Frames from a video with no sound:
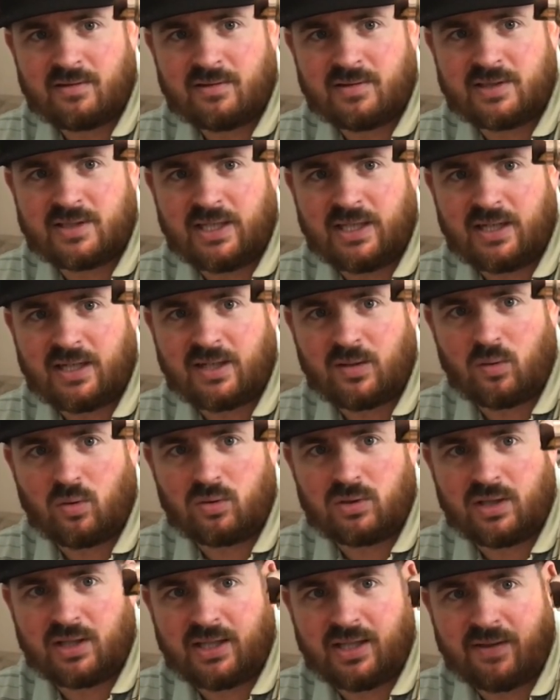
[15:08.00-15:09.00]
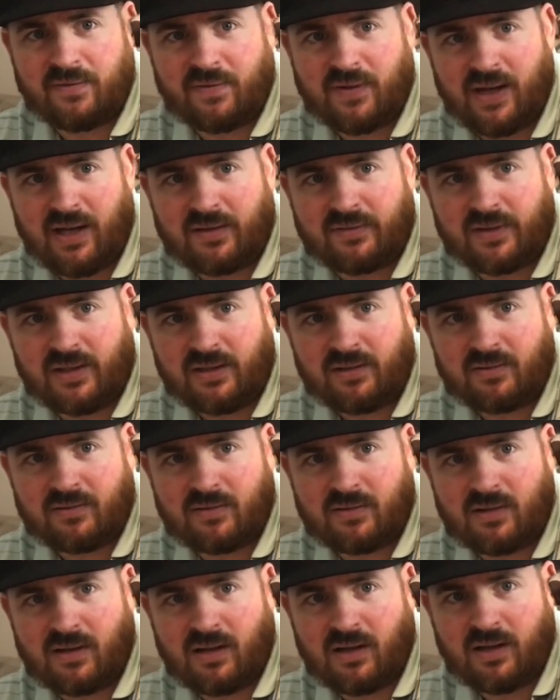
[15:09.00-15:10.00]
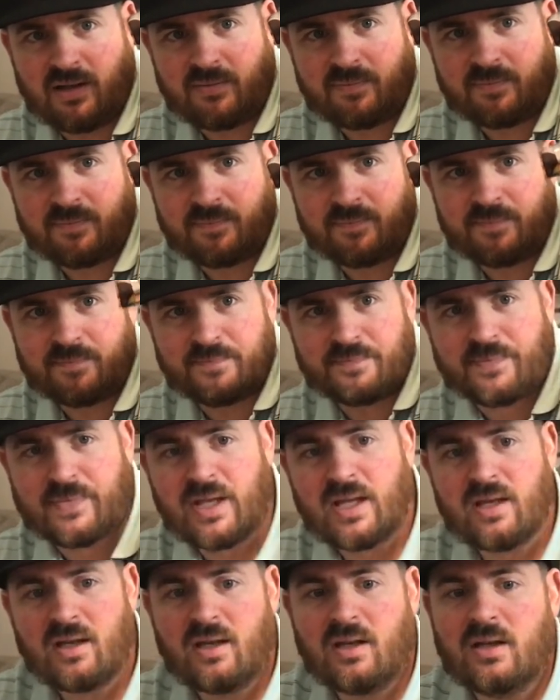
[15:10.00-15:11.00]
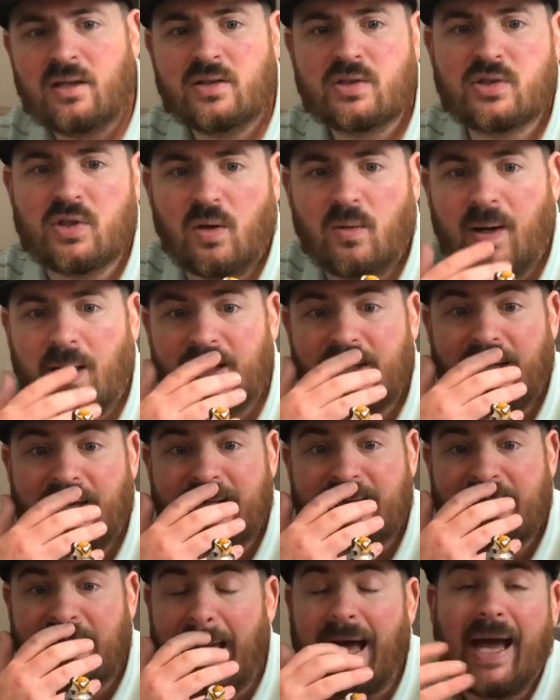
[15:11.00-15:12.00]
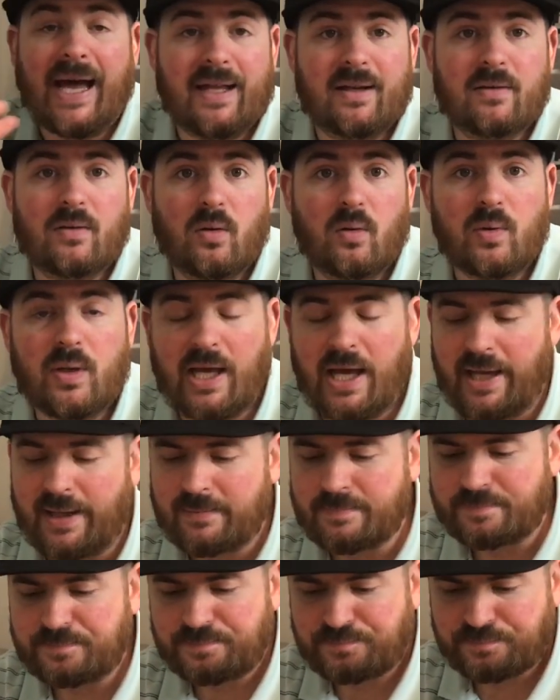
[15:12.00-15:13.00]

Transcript: See, I can hold it there forever. All right? So I like that. Okay?